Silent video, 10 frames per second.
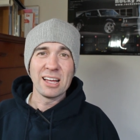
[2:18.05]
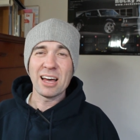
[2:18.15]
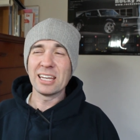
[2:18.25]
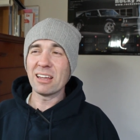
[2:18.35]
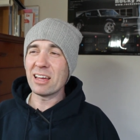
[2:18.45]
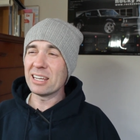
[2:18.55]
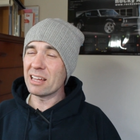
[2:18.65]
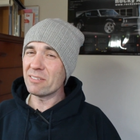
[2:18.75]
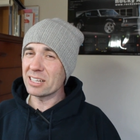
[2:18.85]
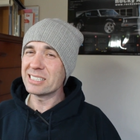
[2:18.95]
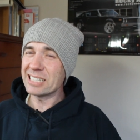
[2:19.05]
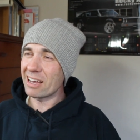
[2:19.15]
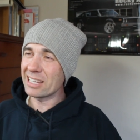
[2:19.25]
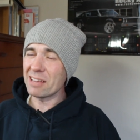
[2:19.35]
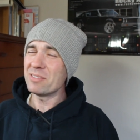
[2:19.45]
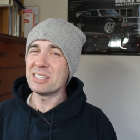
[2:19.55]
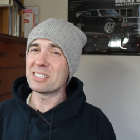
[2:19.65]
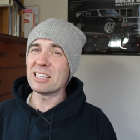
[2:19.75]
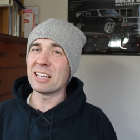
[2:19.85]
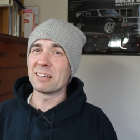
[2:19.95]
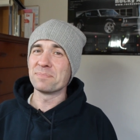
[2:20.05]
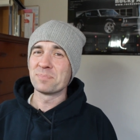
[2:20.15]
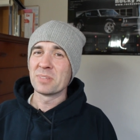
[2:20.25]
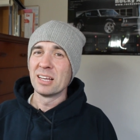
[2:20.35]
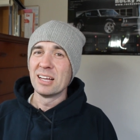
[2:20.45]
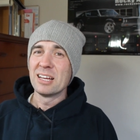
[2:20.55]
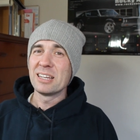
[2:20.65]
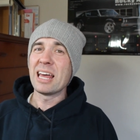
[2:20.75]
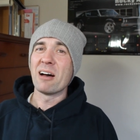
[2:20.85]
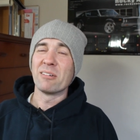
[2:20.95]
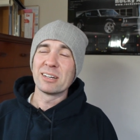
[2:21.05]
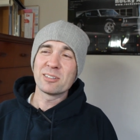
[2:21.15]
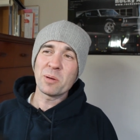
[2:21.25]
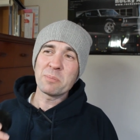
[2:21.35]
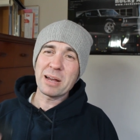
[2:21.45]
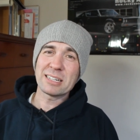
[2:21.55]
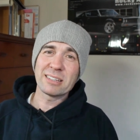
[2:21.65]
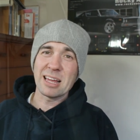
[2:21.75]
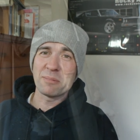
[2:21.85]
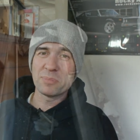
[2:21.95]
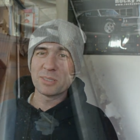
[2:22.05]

I, I love, I, I love this thing. Now, going back to that